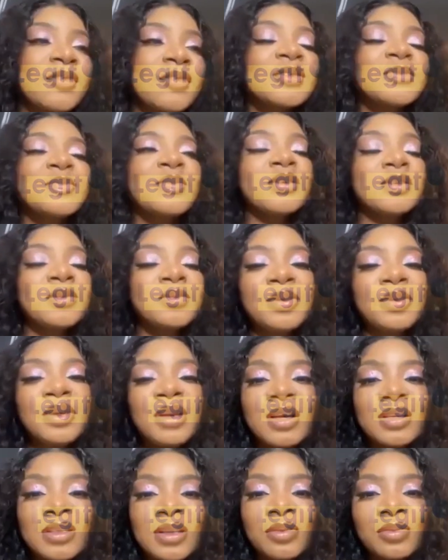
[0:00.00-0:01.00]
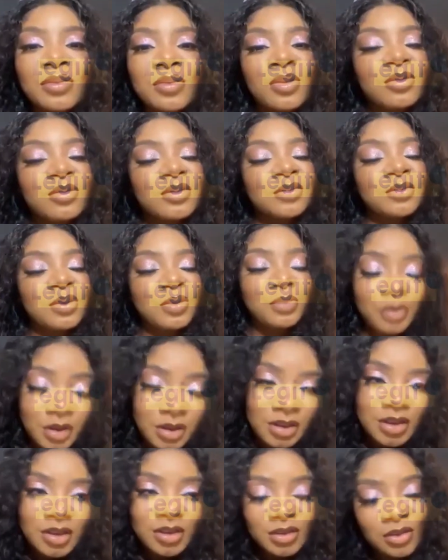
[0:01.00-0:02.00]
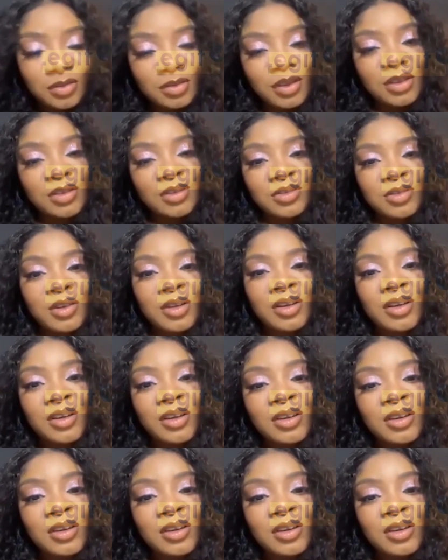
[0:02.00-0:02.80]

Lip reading: if it's possible, yes, I would love to be president of Nigeria.